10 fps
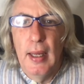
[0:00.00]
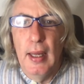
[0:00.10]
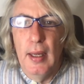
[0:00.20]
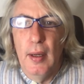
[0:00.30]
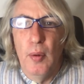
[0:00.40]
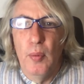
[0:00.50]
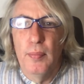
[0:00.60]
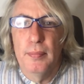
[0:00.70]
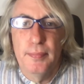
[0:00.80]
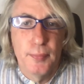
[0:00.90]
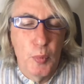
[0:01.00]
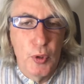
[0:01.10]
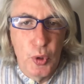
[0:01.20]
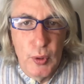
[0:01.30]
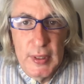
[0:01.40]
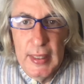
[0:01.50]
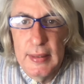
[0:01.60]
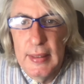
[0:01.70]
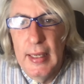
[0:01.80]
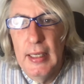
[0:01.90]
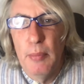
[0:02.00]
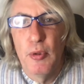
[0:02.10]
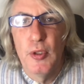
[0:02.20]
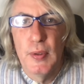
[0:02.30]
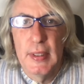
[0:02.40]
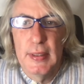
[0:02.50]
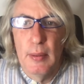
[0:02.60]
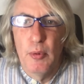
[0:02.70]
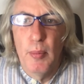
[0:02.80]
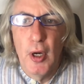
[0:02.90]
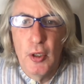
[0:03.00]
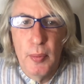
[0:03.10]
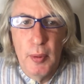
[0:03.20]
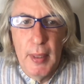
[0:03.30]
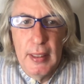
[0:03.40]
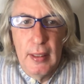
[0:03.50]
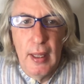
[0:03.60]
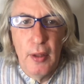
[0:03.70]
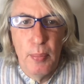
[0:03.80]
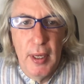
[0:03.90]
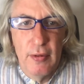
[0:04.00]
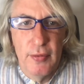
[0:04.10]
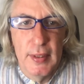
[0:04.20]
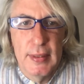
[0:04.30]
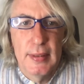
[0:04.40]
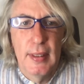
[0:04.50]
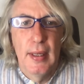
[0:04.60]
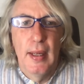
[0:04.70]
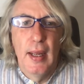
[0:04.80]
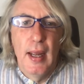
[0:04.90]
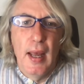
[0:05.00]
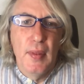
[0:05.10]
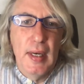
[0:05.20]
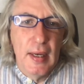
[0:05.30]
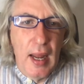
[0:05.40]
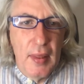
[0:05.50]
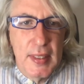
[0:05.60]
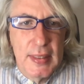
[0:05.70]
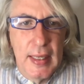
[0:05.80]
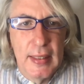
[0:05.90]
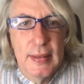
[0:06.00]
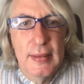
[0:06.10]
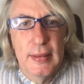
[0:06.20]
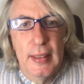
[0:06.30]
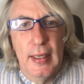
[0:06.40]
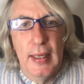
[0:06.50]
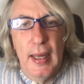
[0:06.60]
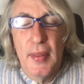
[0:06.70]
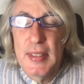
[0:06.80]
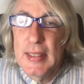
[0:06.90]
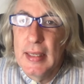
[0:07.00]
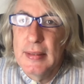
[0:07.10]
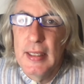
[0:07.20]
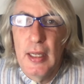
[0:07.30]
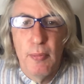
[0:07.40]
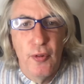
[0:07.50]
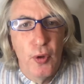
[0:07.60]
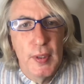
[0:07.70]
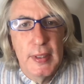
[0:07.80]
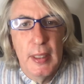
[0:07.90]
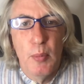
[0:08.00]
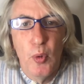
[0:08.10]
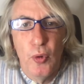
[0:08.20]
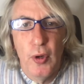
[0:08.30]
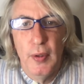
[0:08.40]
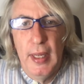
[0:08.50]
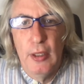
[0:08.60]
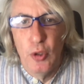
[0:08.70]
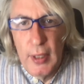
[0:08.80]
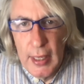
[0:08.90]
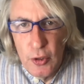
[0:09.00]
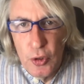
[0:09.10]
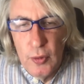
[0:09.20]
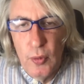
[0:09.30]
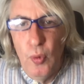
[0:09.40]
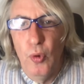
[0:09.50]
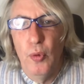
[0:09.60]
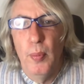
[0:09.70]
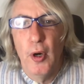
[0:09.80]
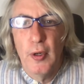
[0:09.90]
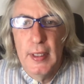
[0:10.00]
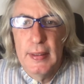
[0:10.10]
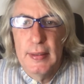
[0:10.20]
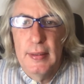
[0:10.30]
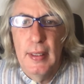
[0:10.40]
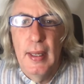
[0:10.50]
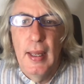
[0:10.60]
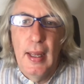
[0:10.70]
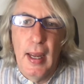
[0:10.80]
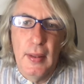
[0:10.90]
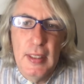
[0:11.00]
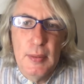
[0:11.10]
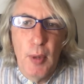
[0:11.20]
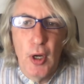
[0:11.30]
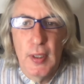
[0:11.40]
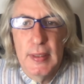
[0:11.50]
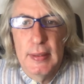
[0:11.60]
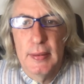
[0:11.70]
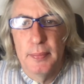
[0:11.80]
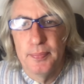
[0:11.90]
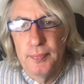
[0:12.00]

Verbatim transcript: uh, which also incidentally produces some remarkable mental health benefits. And then at other sites, uh, other sites end up focusing more on education or markets. And these markets